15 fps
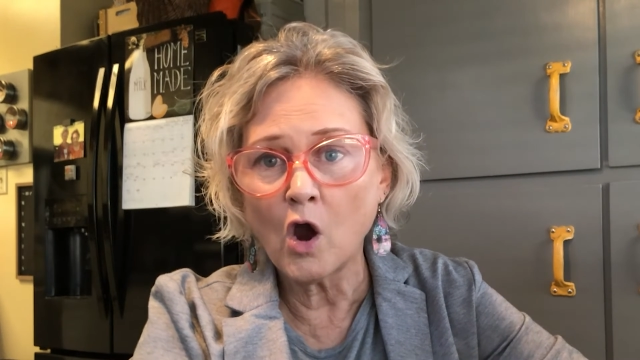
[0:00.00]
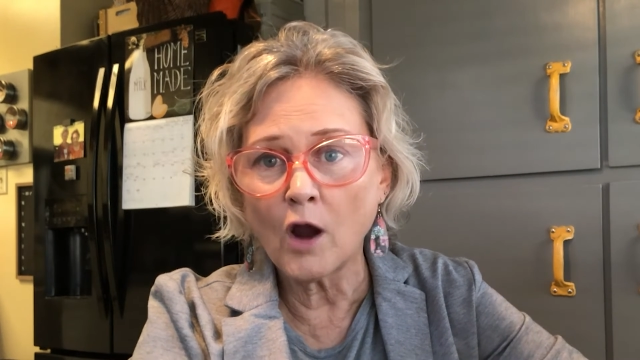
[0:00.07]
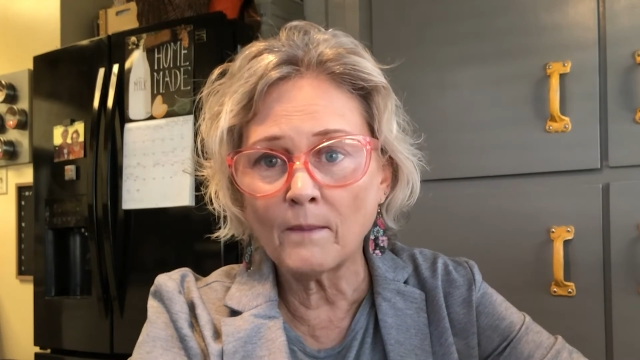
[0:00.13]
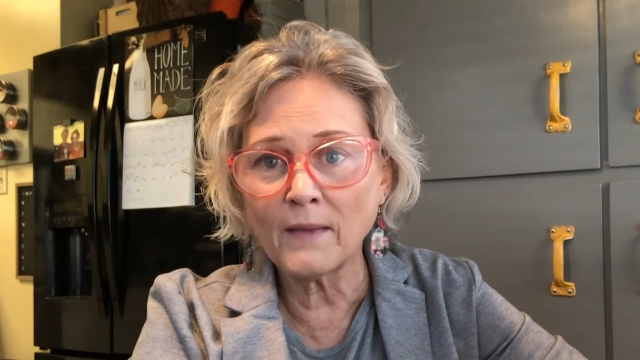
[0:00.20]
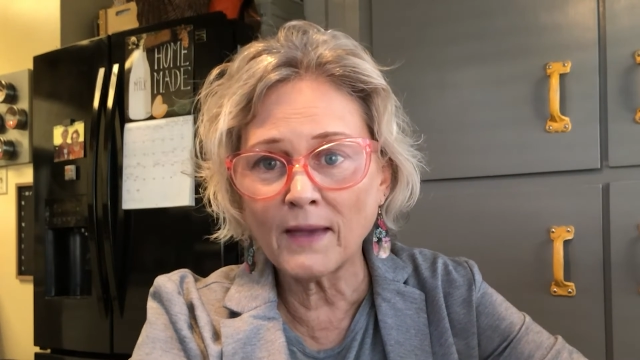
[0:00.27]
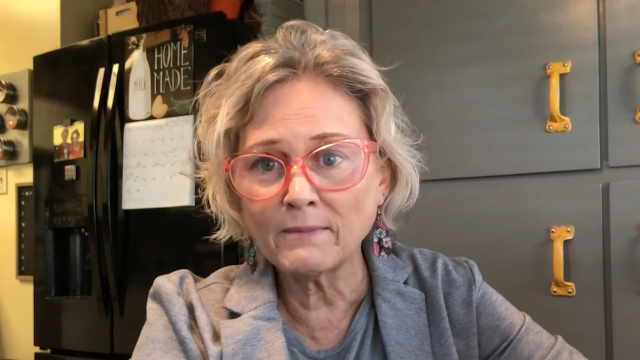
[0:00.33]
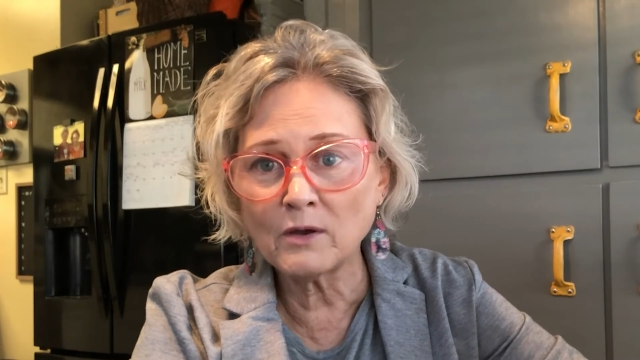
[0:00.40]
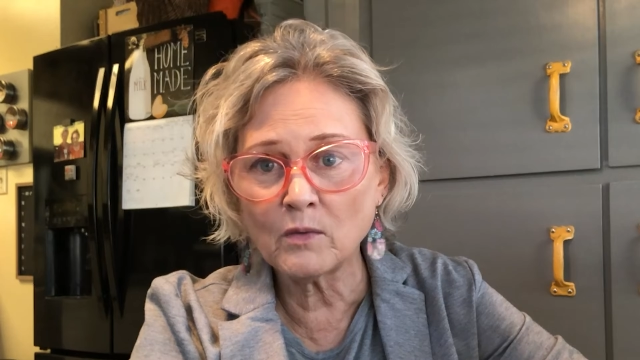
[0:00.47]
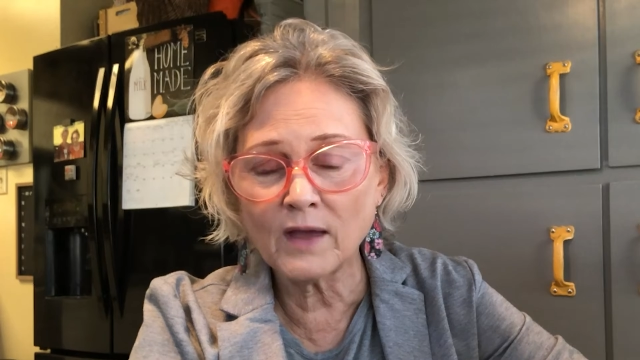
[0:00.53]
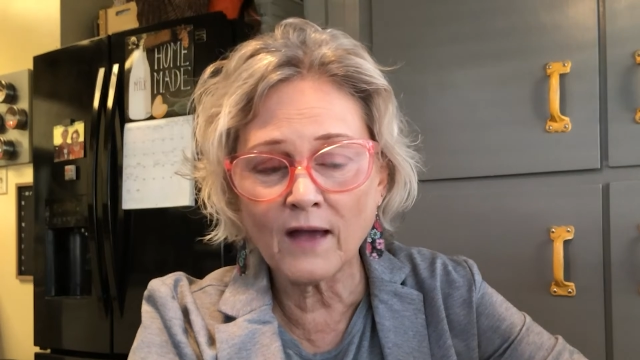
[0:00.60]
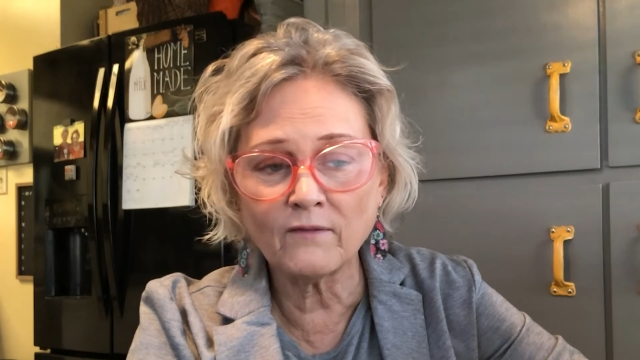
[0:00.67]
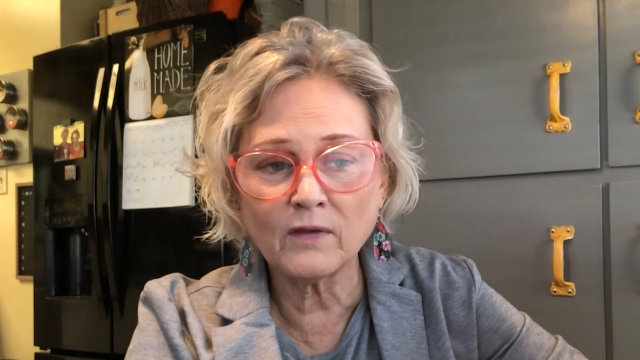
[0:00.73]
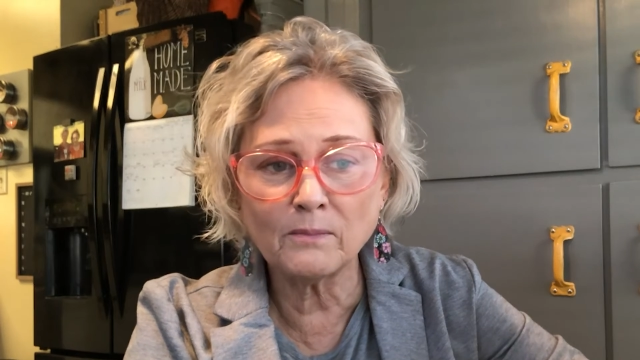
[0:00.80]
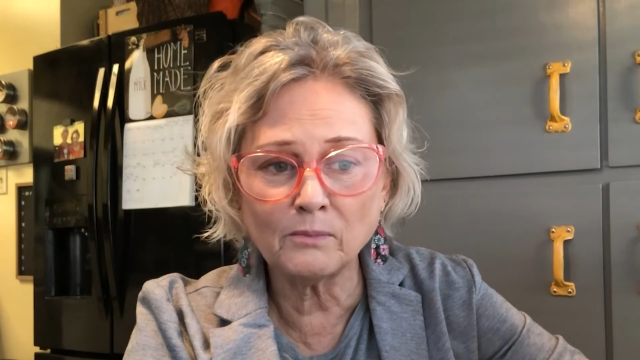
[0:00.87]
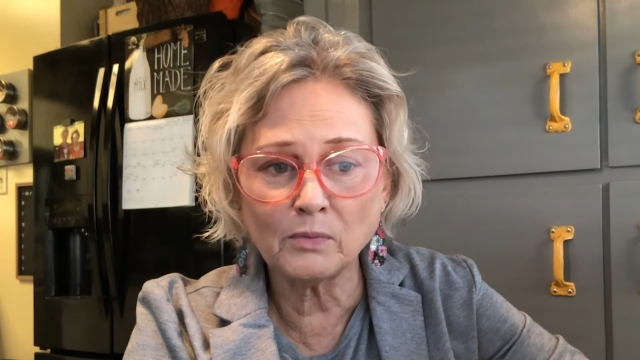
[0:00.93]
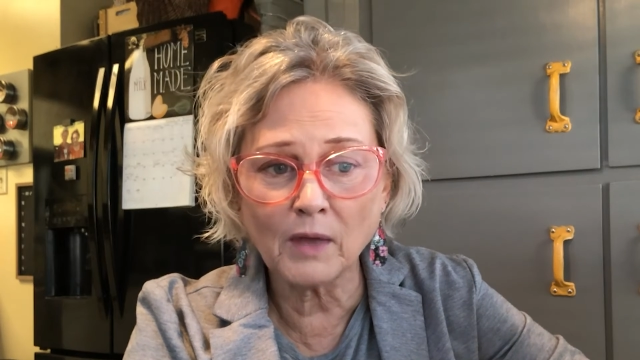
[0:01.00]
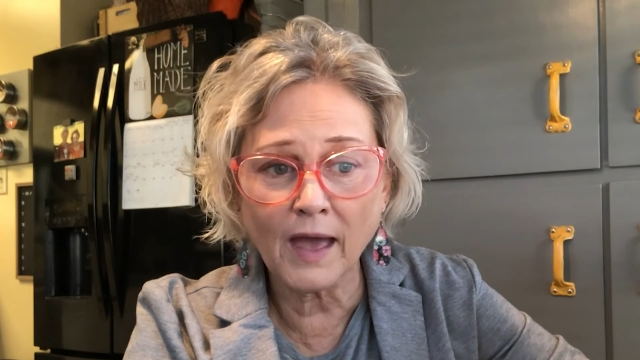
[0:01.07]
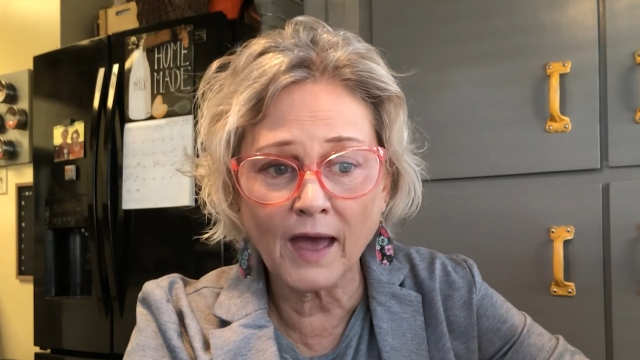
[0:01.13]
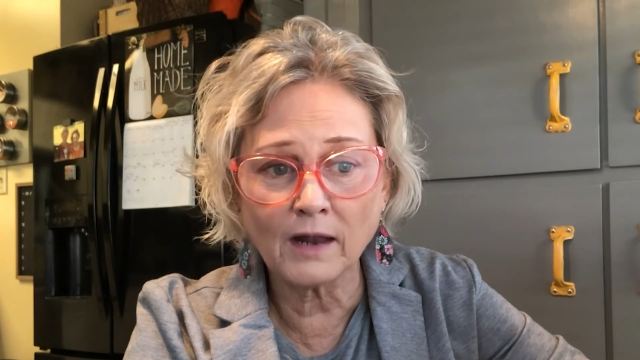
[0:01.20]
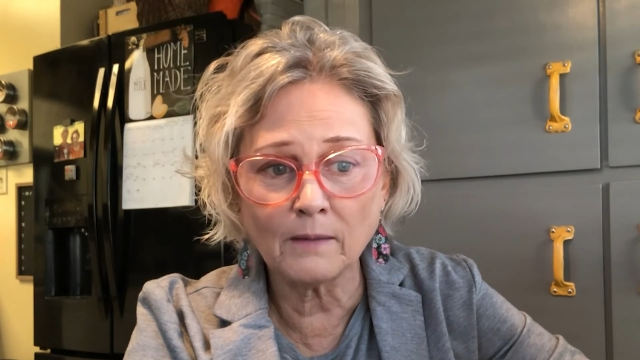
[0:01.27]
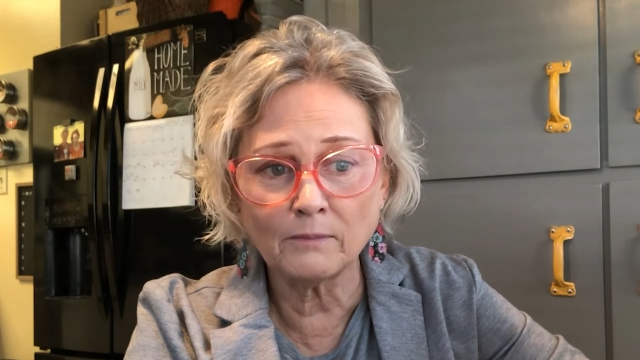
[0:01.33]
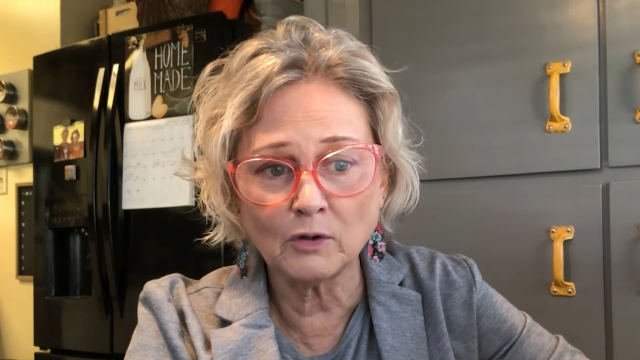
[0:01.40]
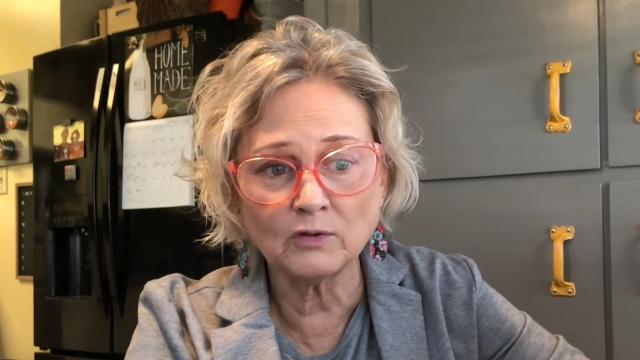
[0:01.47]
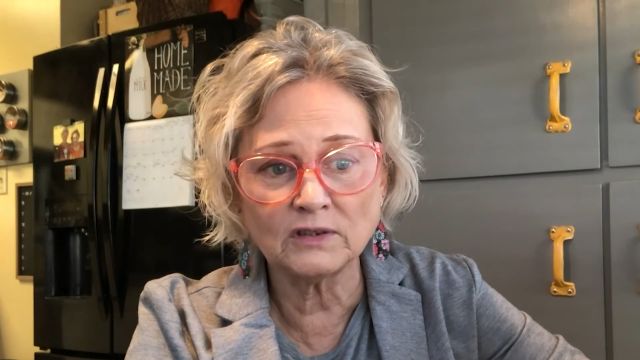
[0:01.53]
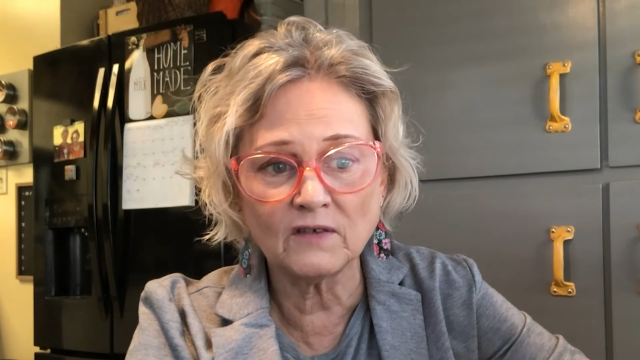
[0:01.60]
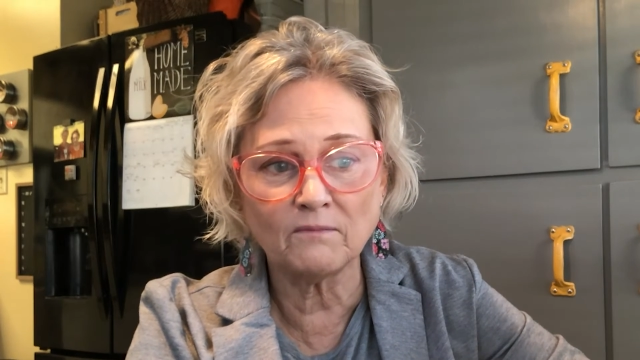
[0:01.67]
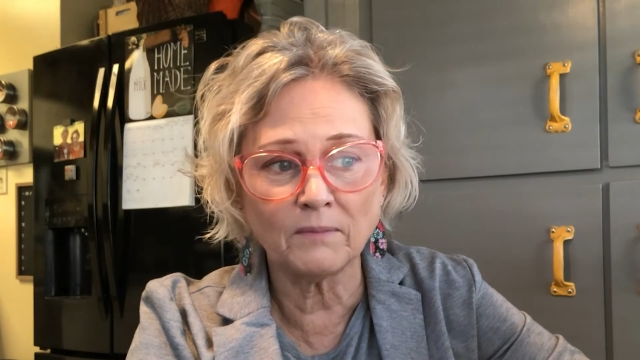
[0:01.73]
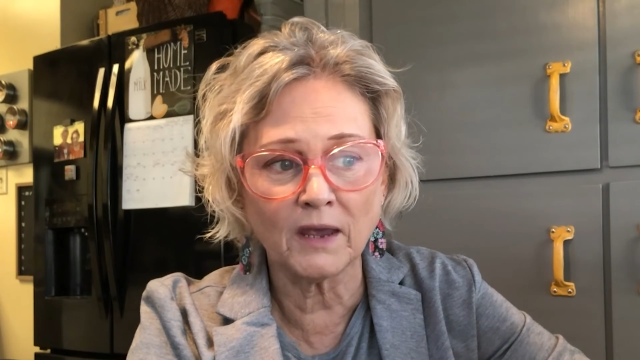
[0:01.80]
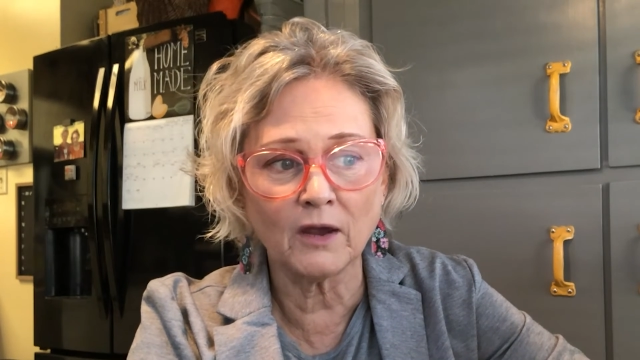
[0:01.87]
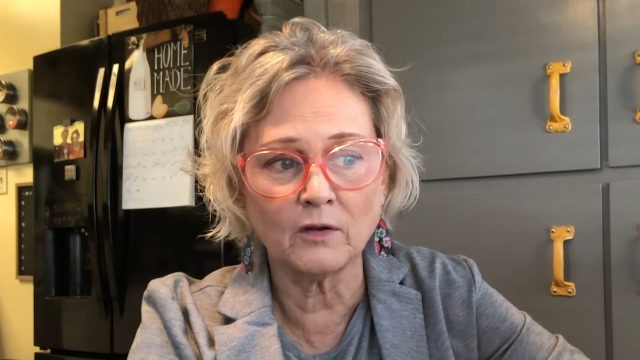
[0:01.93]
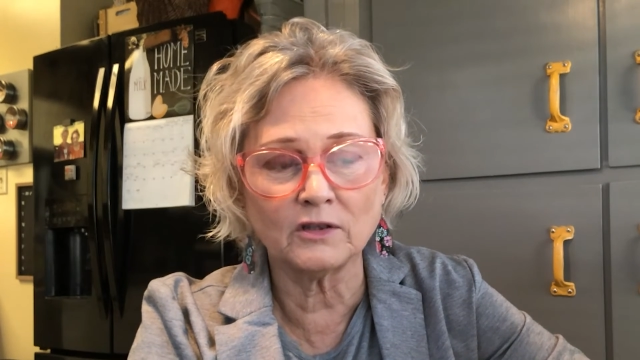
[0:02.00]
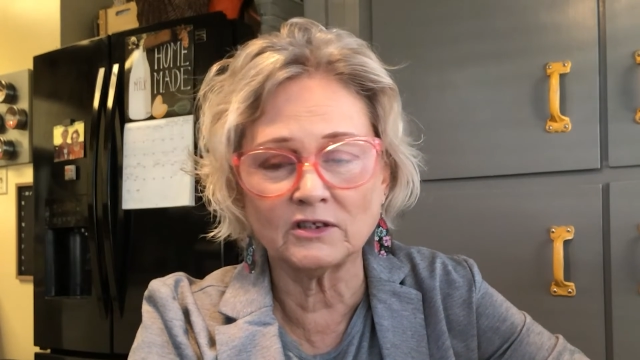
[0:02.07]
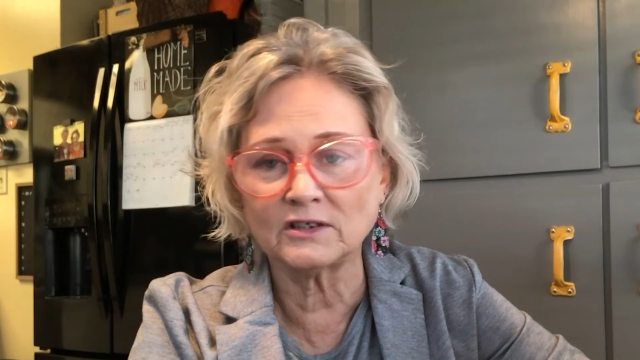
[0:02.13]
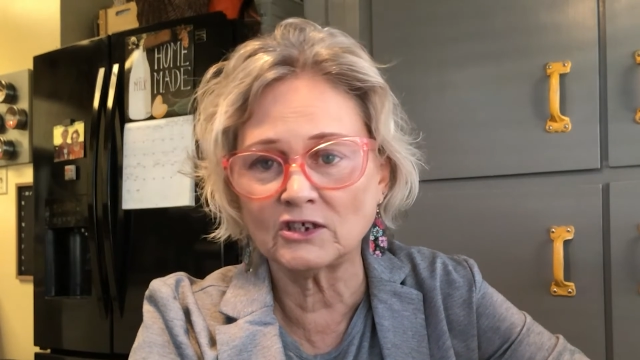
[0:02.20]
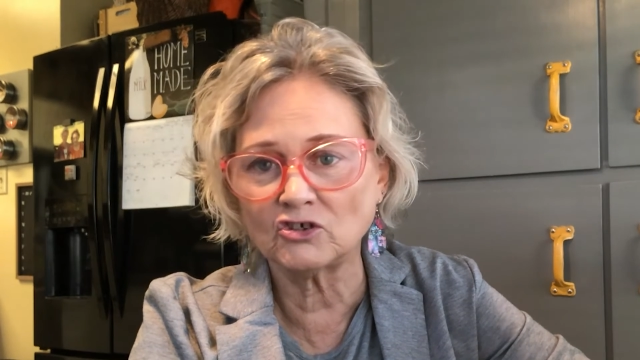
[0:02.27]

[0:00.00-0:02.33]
or maybe we have had abusive parents